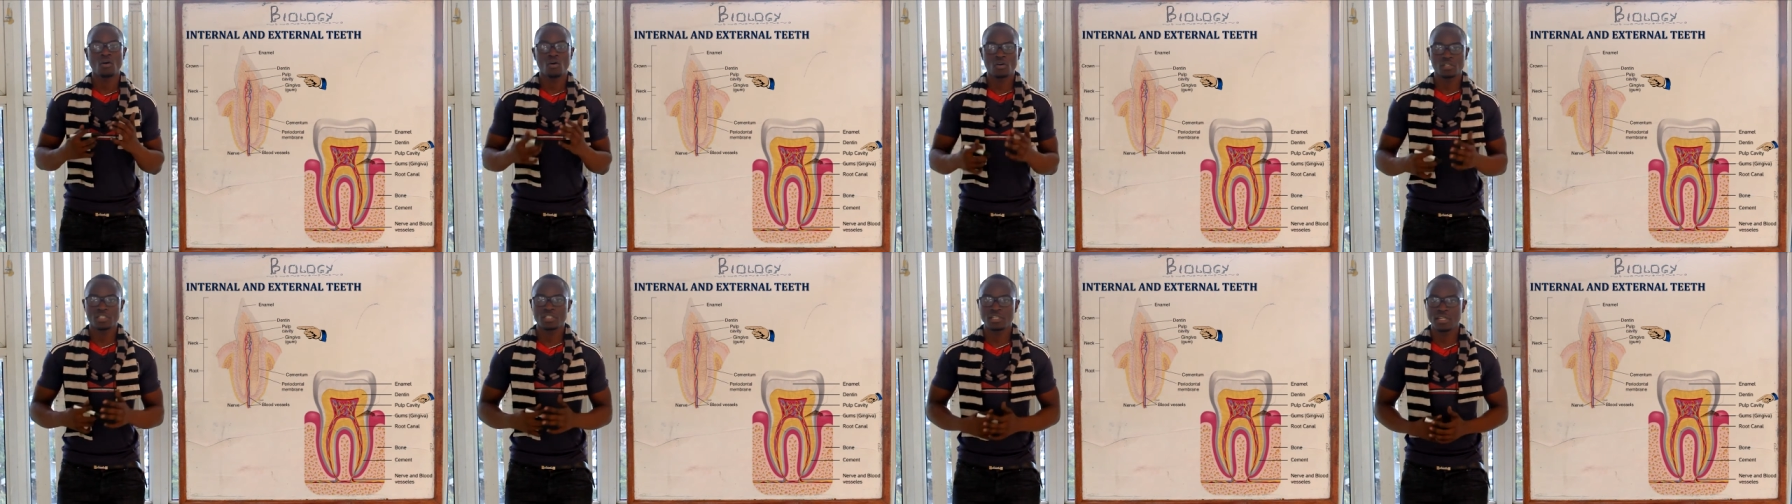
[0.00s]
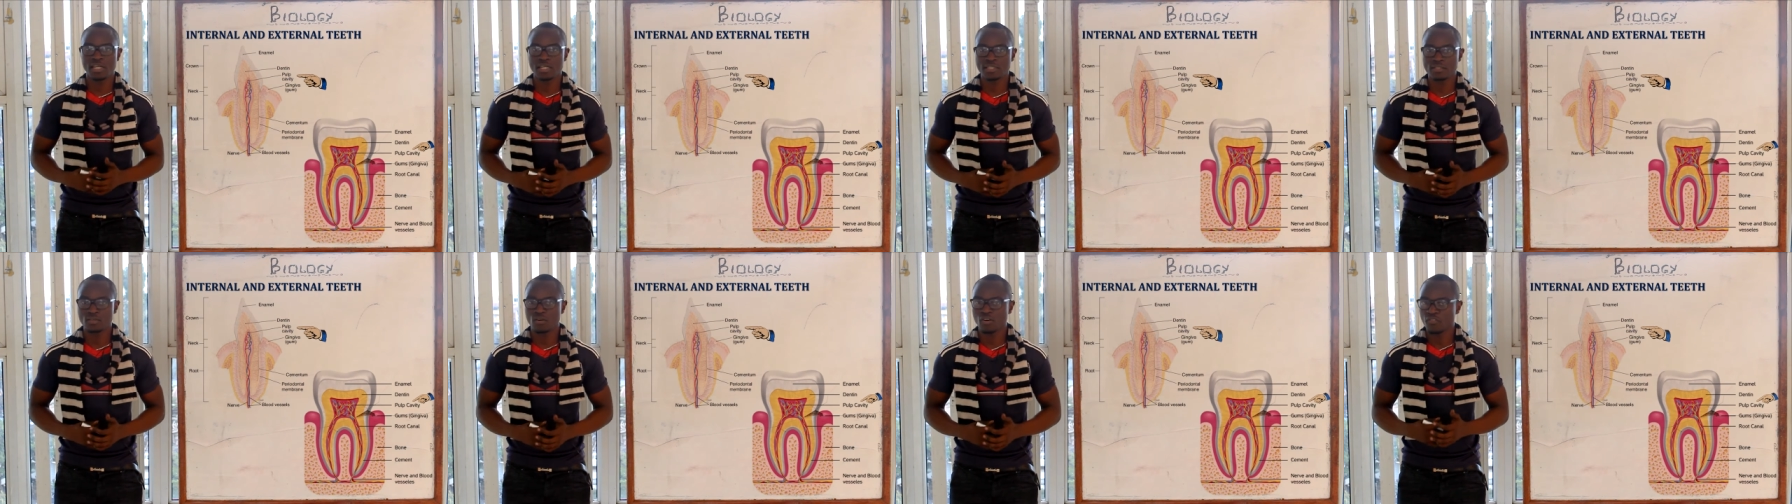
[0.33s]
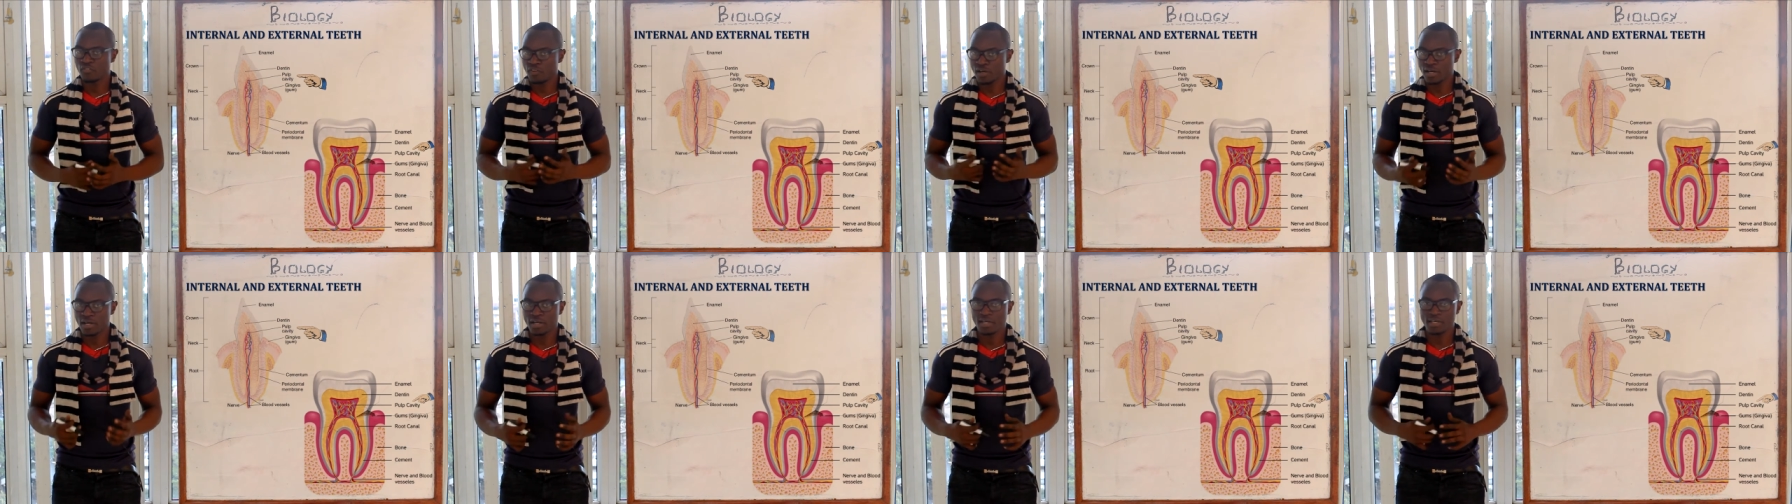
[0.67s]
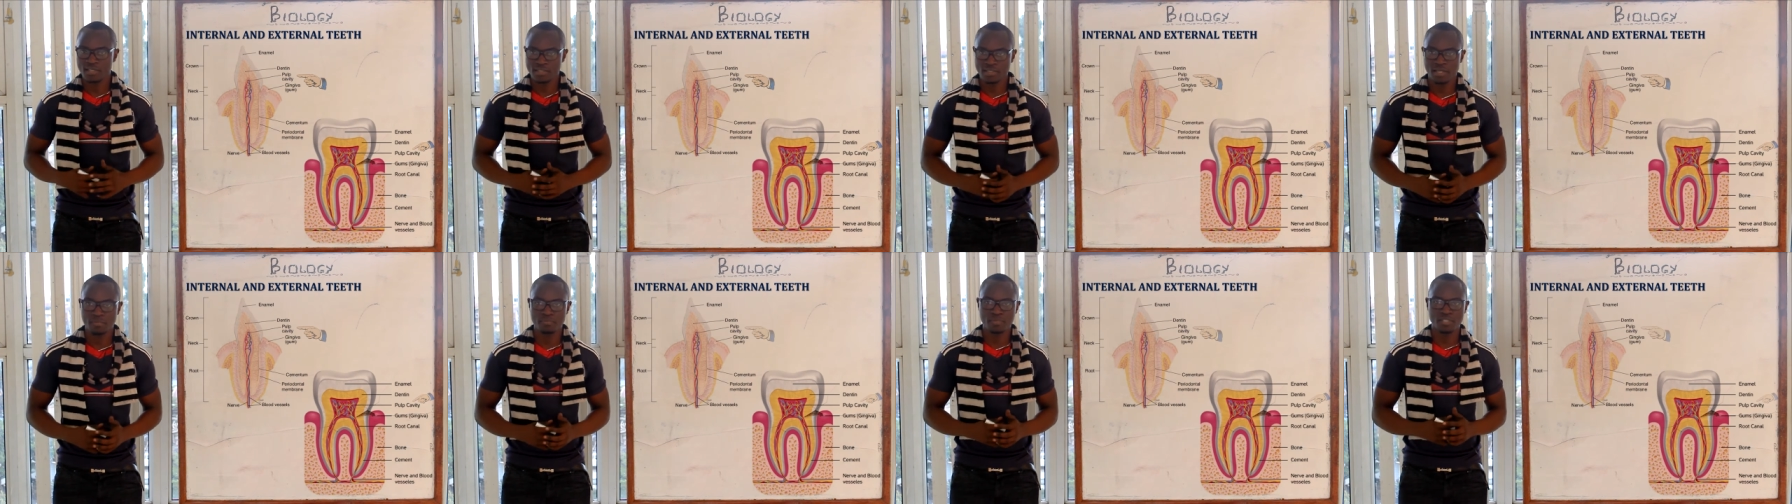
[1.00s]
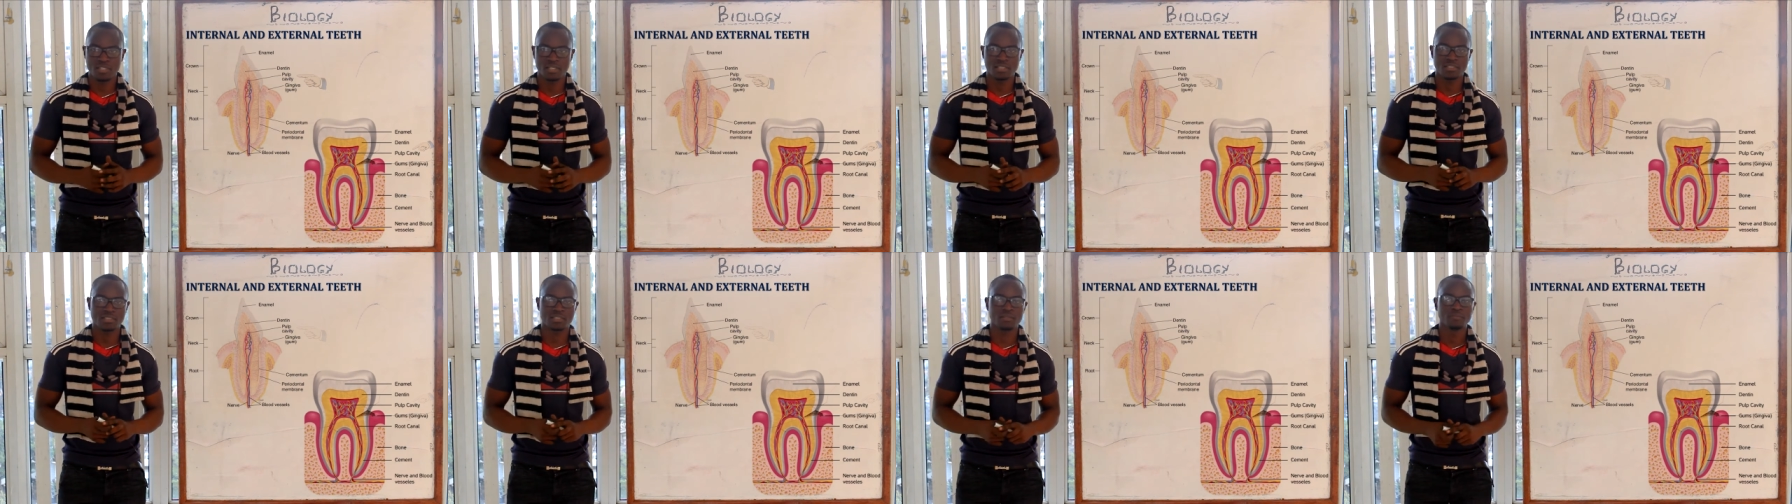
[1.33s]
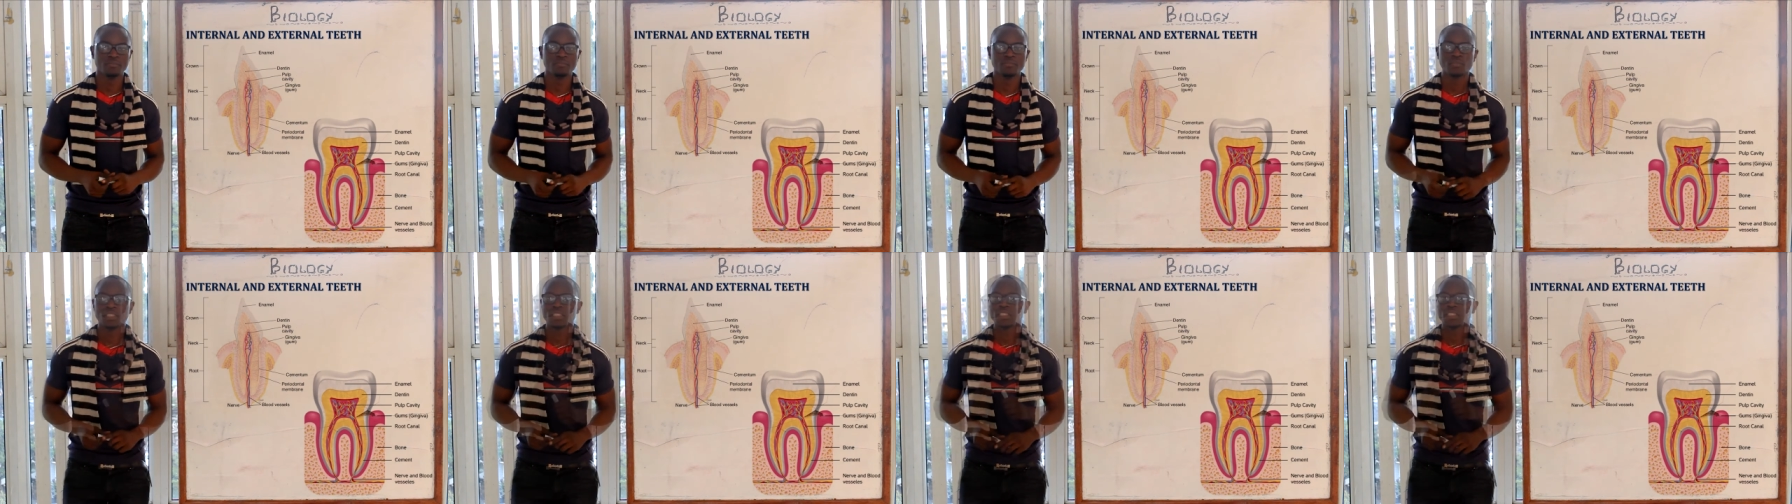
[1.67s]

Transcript: hotness of a substance.